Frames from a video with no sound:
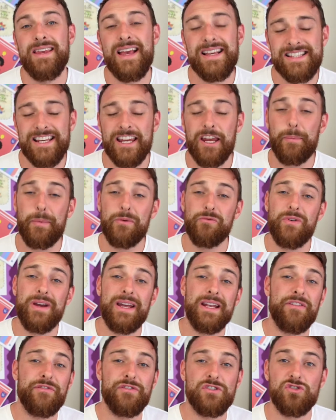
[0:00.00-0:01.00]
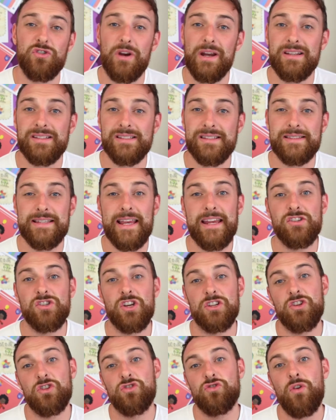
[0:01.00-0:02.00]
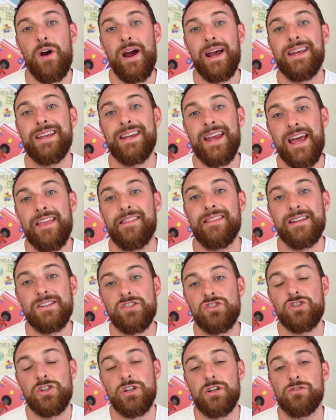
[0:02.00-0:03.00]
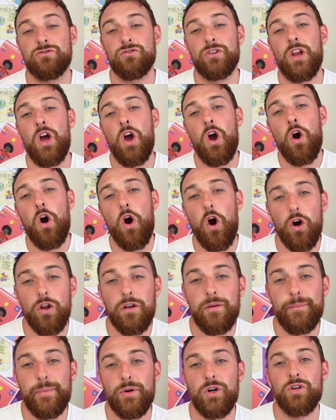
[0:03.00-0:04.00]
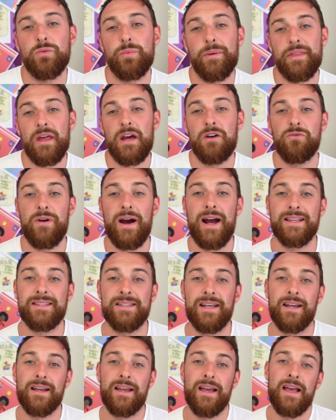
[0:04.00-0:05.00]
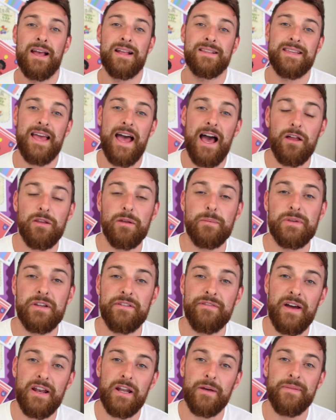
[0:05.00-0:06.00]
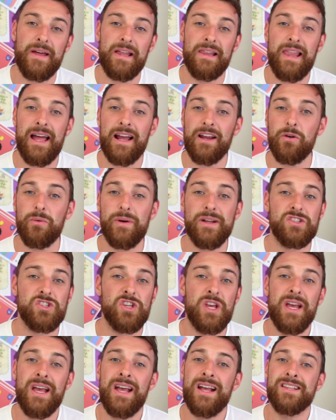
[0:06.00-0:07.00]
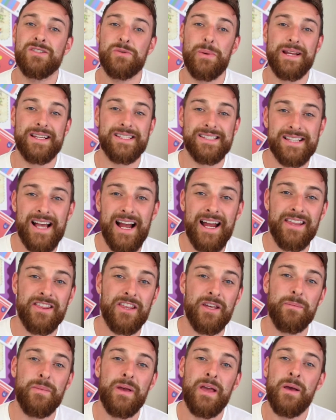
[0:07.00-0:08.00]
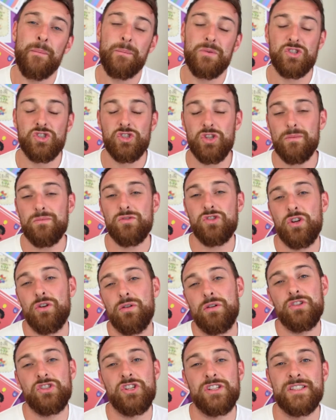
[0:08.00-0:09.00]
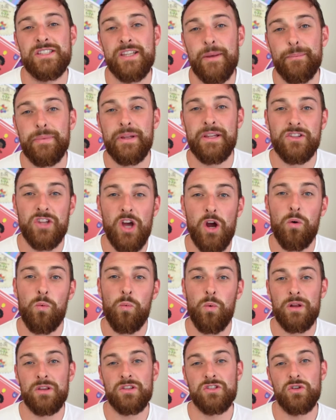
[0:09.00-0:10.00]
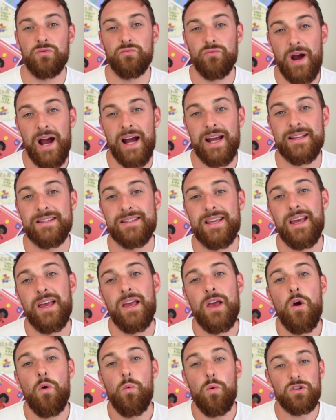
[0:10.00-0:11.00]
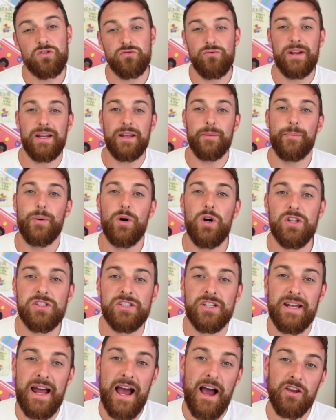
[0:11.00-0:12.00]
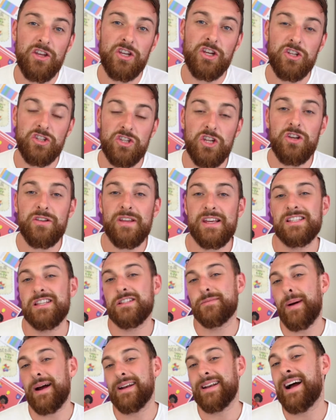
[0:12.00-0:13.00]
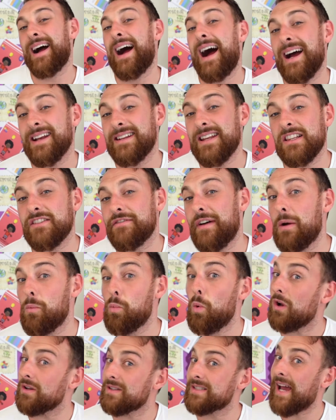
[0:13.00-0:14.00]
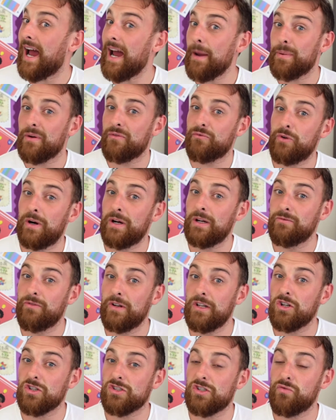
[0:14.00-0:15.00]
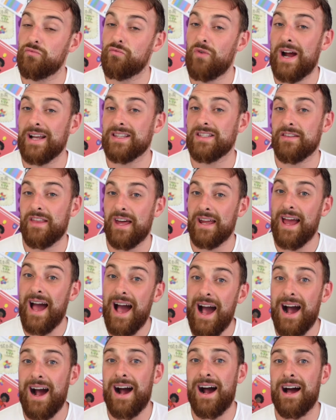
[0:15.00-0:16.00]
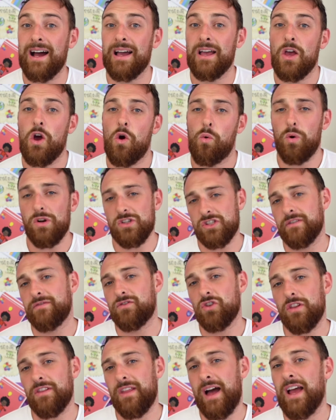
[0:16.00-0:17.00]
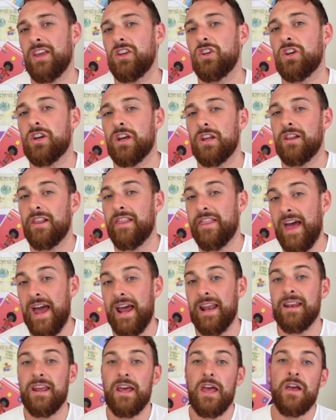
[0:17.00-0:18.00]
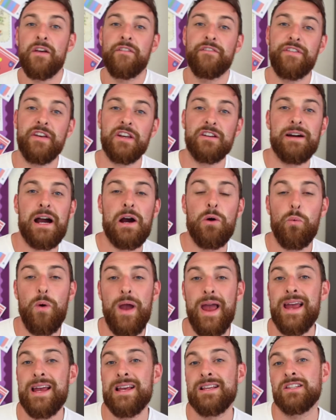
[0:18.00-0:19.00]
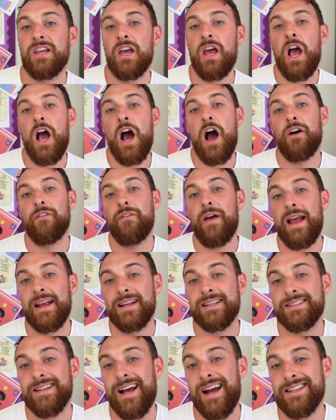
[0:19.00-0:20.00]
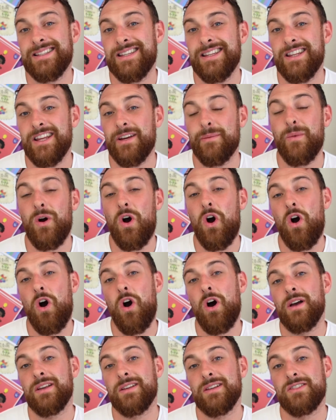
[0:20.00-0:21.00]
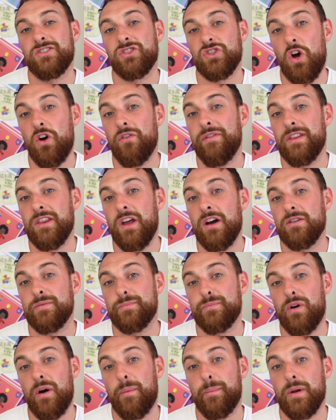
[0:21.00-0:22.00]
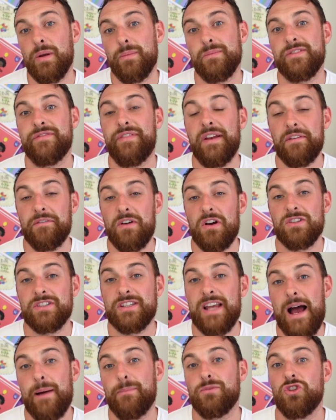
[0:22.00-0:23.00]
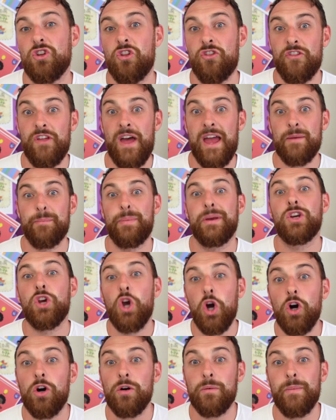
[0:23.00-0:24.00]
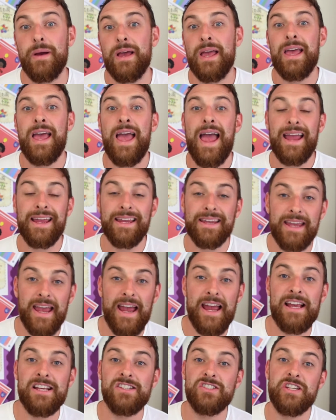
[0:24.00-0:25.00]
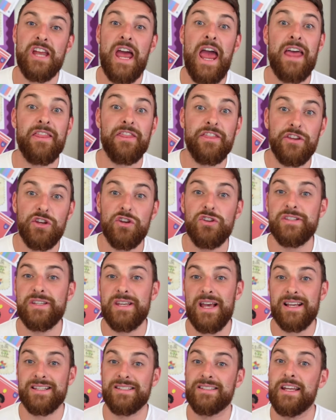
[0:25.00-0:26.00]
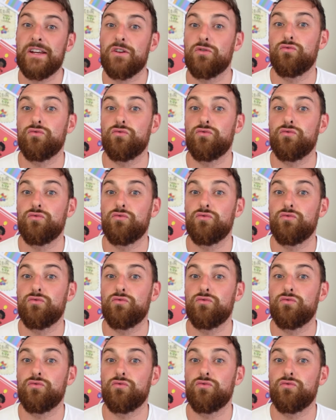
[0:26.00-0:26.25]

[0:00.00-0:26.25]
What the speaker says: Yes, it can be really frustrating as a teacher to try and get these children on board with their writing, to help them develop their language, to excite them, but some children just simply don't want to write. What's really important how you can do this is by identifying what type of reluctant writer they are. Once you've done that, you can then figure out ways of exciting them or solving those problems, filling those gaps so that they become engaged, enthusiastic